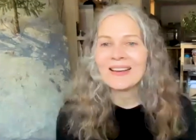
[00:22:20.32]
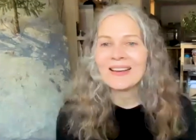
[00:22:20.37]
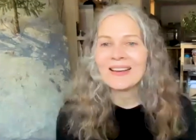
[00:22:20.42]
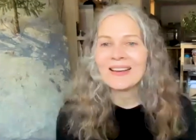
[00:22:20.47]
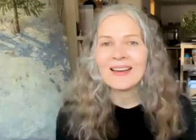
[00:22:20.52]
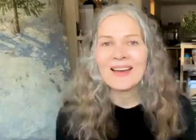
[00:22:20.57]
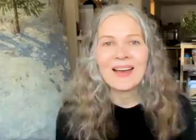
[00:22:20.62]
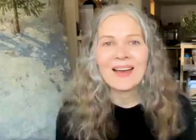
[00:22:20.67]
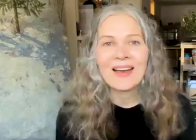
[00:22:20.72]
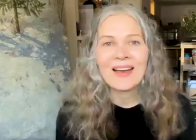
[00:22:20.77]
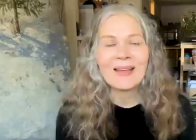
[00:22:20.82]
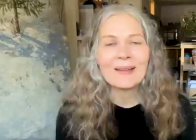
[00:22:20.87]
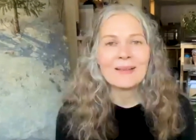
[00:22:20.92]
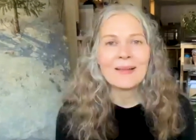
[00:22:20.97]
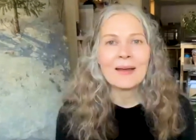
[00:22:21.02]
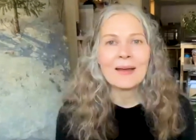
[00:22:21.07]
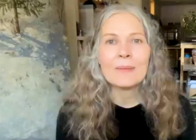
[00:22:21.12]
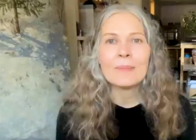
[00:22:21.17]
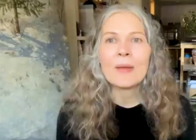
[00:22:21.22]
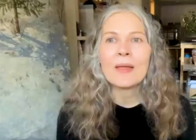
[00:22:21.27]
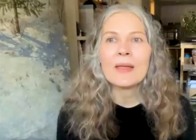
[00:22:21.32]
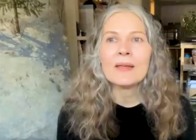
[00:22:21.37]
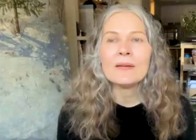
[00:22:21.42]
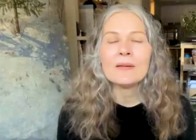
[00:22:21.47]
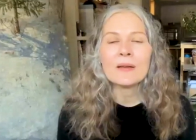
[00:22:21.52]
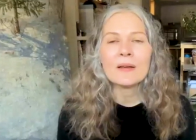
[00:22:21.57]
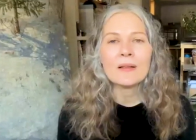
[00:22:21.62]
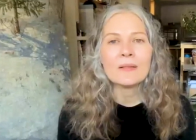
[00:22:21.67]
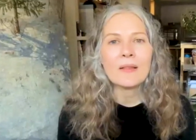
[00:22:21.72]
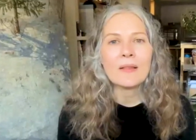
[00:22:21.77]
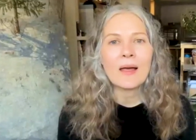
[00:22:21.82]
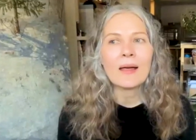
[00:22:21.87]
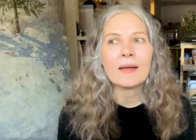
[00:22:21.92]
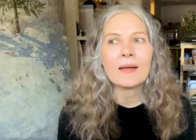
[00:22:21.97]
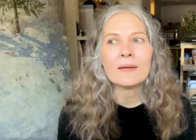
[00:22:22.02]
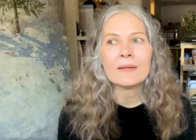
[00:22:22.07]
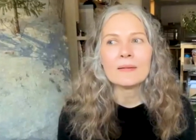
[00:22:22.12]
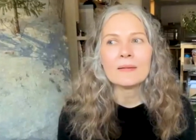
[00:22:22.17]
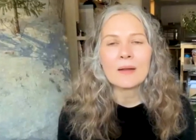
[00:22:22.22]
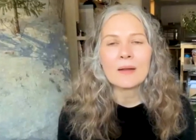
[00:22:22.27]
I, I paint a lot
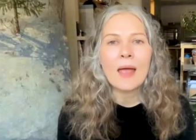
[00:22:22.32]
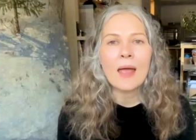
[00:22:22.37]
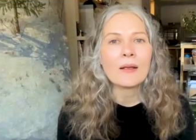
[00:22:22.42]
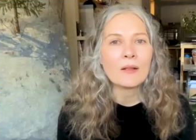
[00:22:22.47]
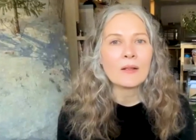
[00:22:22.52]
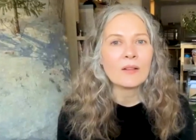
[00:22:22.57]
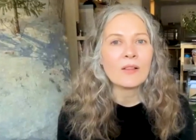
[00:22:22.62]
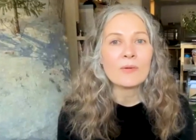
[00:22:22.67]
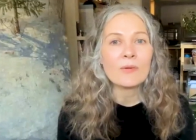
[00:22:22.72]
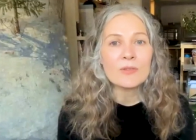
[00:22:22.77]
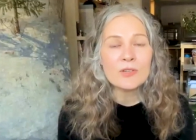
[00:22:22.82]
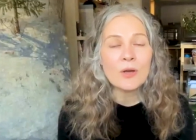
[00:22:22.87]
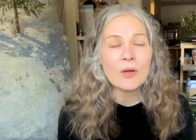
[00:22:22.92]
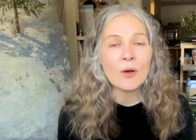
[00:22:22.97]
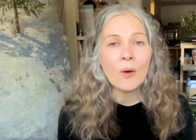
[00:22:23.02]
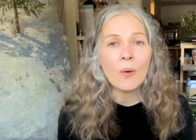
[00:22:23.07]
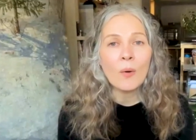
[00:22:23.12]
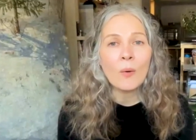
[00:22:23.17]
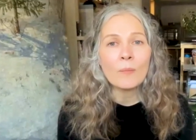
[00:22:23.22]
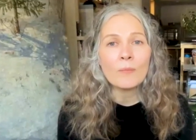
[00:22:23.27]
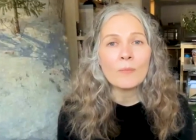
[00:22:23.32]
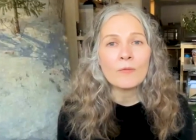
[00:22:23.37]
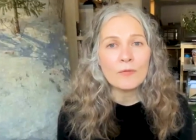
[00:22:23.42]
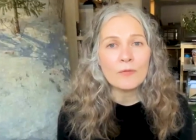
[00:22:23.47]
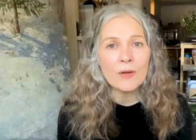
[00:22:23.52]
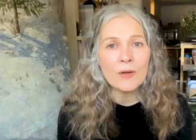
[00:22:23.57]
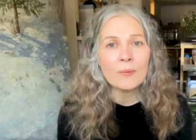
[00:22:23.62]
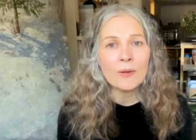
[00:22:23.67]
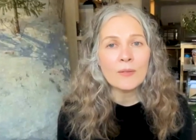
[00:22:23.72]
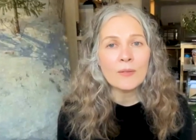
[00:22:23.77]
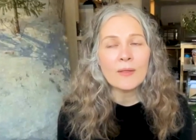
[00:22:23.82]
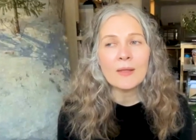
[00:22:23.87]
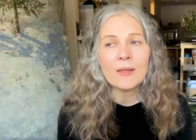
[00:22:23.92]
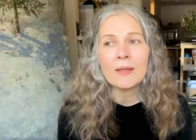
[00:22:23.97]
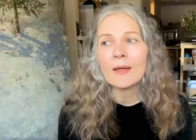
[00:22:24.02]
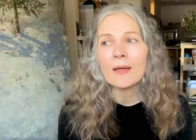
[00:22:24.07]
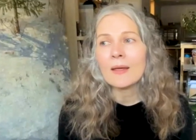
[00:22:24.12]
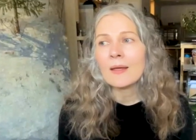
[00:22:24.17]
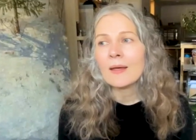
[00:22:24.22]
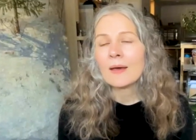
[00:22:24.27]
kind of close to home
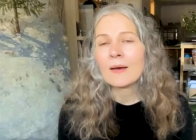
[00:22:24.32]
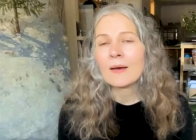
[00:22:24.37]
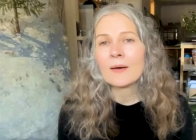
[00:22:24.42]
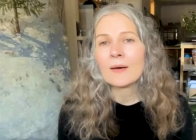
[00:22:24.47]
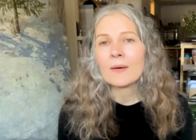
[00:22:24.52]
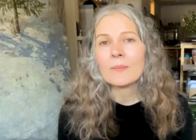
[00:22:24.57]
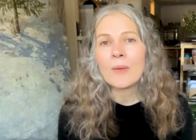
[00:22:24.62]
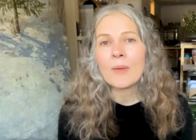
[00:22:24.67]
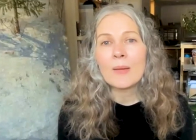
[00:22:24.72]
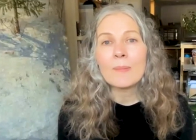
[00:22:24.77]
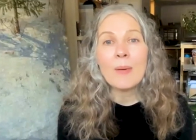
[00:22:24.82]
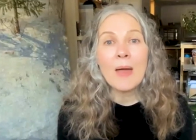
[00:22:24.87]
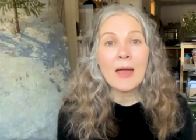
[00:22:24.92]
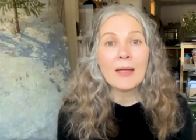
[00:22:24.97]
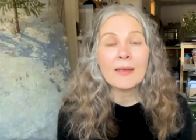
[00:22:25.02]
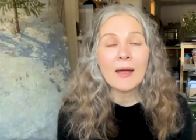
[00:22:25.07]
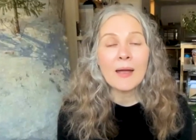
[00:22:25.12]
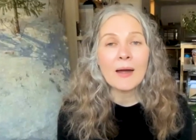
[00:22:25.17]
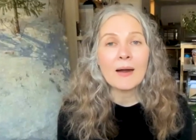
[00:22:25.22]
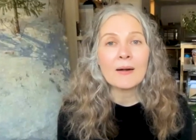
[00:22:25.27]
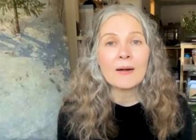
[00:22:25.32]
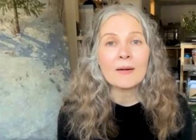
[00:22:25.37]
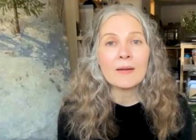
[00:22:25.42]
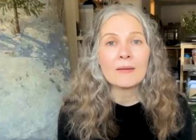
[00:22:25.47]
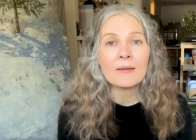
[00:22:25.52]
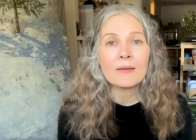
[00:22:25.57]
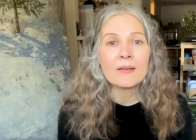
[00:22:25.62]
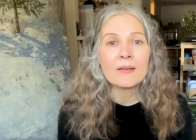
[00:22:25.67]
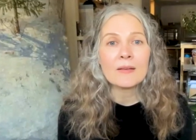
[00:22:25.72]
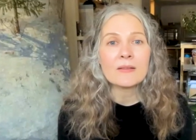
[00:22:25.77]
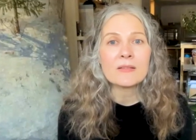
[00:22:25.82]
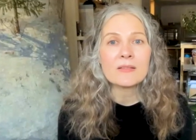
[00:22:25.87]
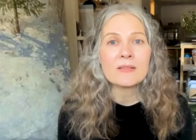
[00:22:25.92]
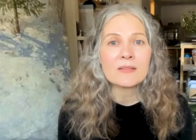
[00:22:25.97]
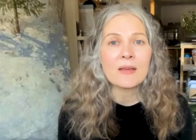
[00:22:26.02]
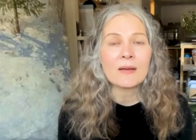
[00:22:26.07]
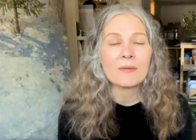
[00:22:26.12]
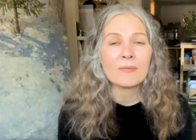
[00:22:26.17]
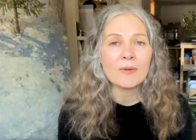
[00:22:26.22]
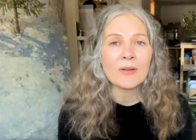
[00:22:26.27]
frequently. Um, my backyard
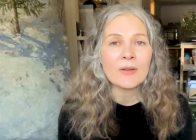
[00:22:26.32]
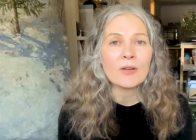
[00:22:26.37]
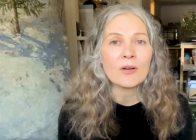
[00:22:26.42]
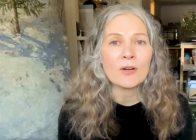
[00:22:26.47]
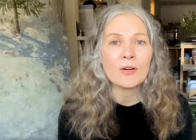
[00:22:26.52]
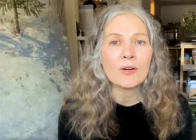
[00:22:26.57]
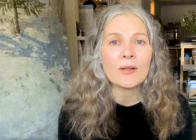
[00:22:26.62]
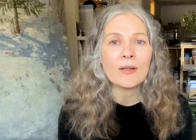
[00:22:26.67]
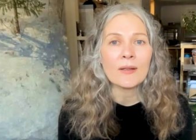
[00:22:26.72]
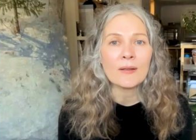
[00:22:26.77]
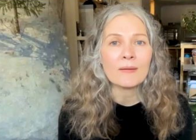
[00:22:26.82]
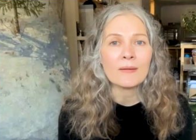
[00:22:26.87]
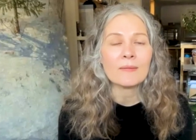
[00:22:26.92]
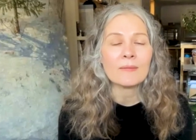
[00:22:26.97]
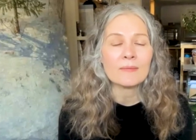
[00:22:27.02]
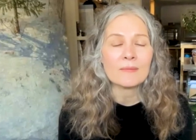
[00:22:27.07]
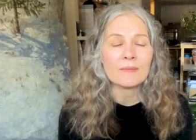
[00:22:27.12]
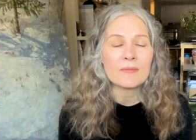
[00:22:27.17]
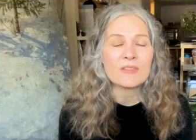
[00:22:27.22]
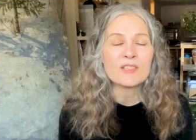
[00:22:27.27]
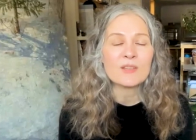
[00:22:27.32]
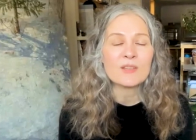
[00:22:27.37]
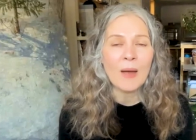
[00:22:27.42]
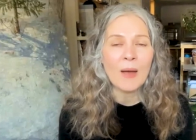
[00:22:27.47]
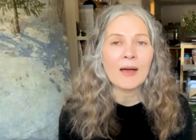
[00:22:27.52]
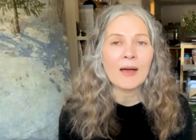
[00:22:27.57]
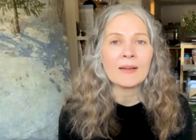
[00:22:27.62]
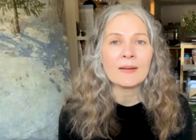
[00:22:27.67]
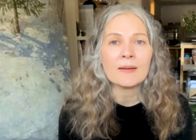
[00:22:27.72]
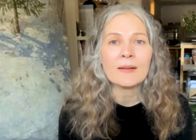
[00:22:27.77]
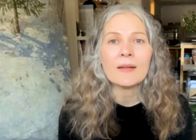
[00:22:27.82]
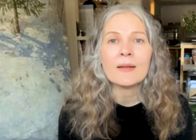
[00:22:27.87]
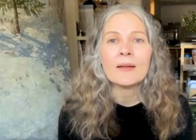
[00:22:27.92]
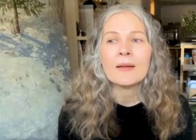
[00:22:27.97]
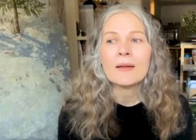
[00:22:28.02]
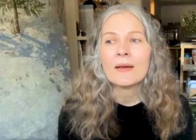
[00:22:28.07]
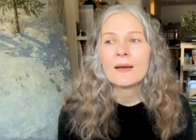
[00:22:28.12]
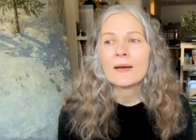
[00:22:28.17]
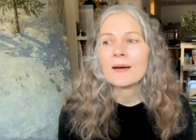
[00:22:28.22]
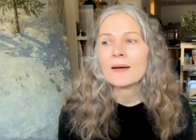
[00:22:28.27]
is a recurring spot.
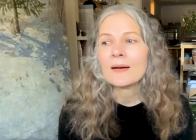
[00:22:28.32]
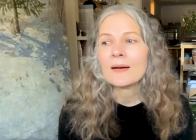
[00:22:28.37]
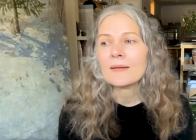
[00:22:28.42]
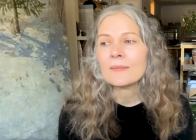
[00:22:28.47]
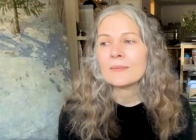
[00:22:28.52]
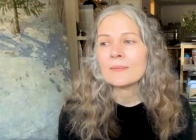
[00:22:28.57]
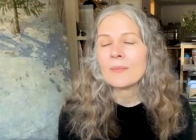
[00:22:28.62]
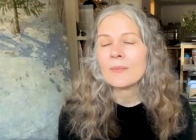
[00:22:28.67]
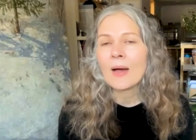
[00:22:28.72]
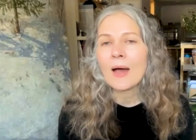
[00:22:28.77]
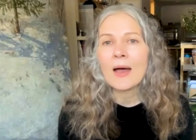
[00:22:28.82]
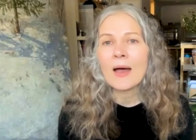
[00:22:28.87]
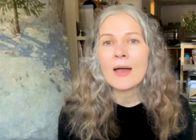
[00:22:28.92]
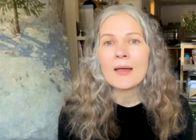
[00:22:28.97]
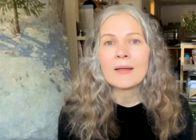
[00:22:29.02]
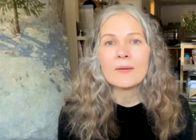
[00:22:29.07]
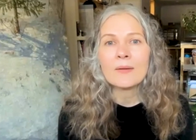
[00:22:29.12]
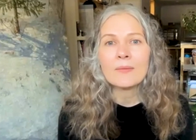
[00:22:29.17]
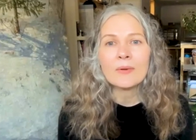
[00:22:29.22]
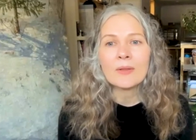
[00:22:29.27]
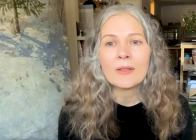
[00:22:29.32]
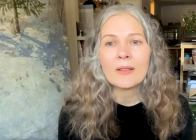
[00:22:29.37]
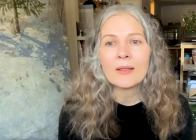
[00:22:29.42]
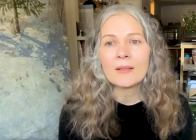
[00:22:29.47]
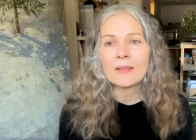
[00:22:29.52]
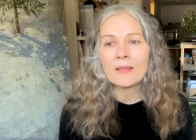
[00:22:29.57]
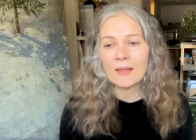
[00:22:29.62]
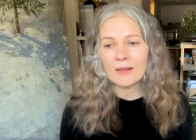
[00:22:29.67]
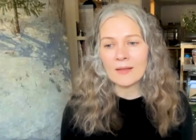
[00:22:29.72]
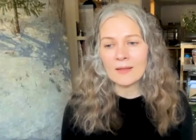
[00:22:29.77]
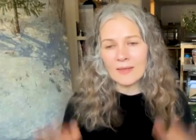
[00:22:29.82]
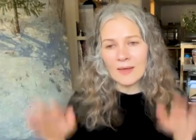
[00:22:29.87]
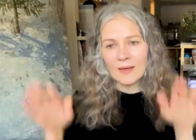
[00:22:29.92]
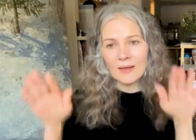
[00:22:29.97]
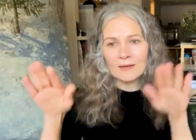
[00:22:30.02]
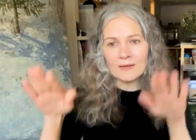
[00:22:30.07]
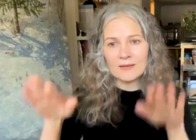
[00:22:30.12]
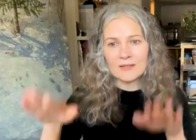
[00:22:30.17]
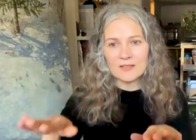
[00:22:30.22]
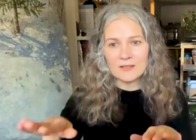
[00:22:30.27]
Um, I really like
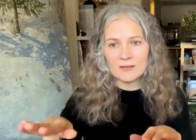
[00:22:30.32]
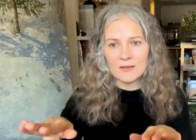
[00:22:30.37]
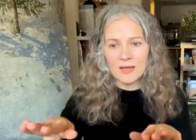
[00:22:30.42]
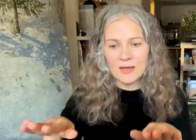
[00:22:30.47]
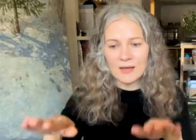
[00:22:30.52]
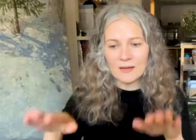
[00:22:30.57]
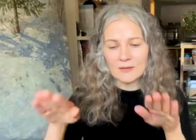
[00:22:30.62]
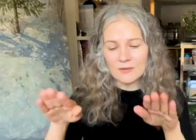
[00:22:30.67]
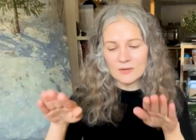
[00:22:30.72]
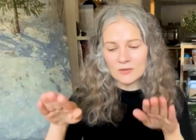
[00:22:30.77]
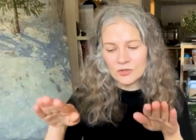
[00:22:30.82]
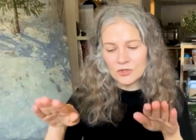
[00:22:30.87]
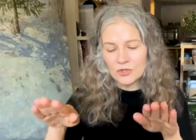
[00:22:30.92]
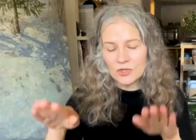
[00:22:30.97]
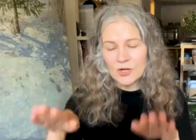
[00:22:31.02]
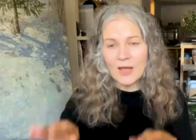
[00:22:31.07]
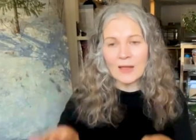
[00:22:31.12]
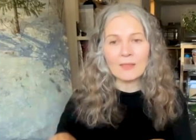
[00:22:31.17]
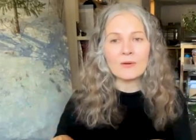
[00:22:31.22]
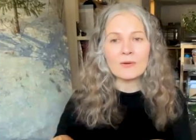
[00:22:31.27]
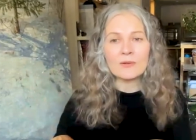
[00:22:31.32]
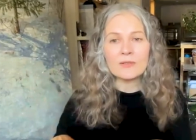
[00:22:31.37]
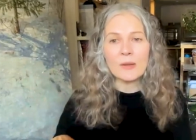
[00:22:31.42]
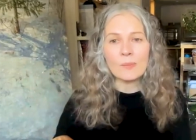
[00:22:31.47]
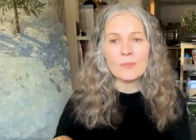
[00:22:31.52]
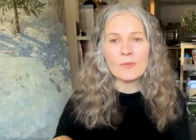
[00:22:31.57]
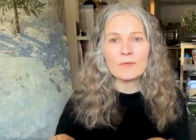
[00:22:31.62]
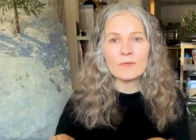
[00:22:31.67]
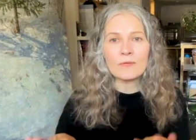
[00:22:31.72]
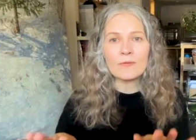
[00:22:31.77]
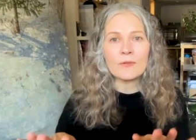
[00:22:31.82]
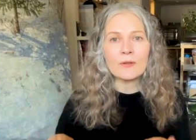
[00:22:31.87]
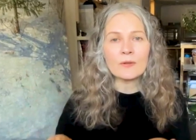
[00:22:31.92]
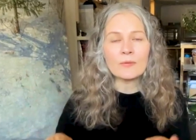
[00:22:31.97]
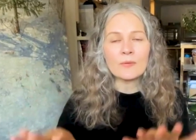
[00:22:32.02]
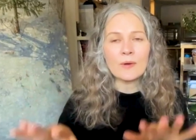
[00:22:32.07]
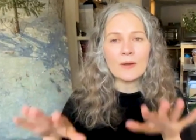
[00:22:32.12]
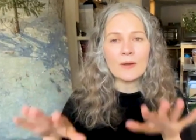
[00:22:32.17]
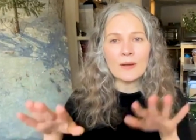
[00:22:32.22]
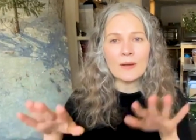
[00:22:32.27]
that that shallow depth of
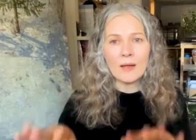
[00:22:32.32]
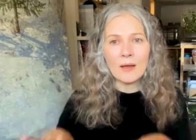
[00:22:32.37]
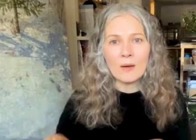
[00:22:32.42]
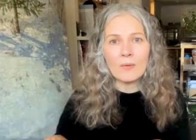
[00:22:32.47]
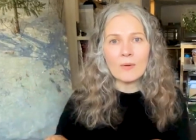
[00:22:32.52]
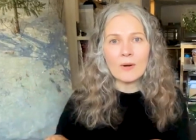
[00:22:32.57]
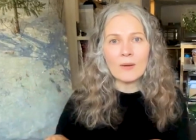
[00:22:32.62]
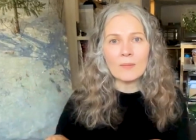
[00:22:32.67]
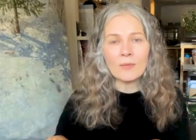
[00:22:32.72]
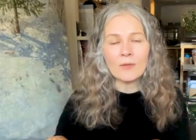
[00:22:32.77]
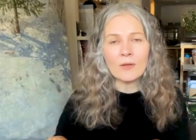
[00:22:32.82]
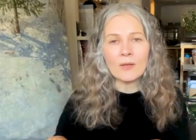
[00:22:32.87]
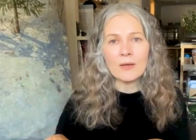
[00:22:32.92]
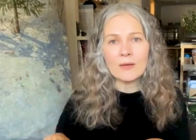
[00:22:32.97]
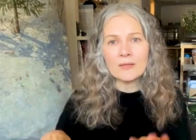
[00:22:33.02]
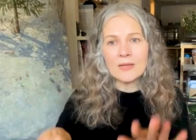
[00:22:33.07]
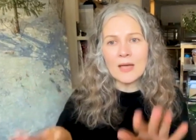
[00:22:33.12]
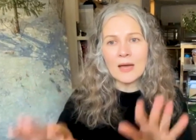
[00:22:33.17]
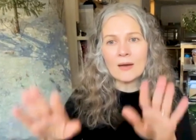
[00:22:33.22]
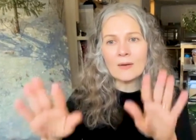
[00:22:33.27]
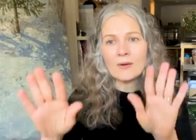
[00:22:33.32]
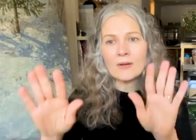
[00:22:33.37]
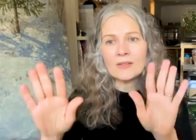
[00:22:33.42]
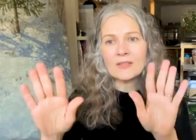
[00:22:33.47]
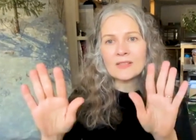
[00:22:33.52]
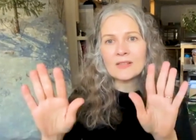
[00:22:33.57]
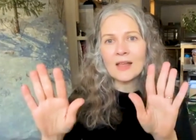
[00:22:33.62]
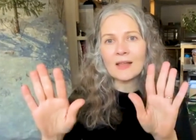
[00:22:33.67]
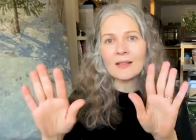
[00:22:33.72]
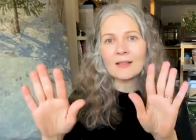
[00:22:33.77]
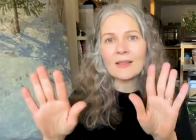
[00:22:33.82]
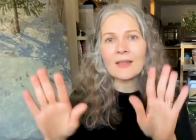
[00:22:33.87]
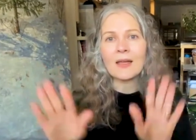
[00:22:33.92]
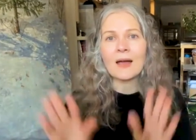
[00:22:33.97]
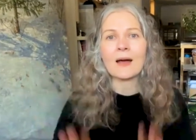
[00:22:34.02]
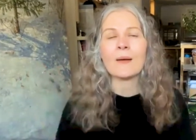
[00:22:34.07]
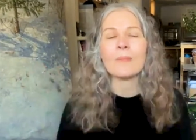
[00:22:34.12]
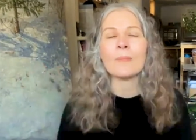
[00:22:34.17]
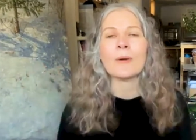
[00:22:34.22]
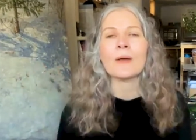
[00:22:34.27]
field right now, where I'm looking down and slightly
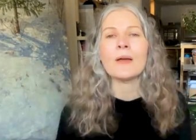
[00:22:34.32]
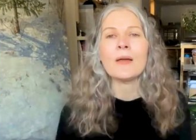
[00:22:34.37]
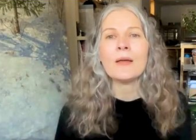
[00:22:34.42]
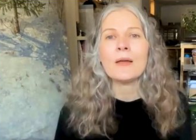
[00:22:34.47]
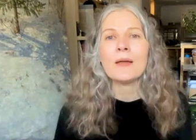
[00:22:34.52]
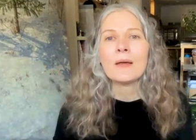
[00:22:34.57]
up.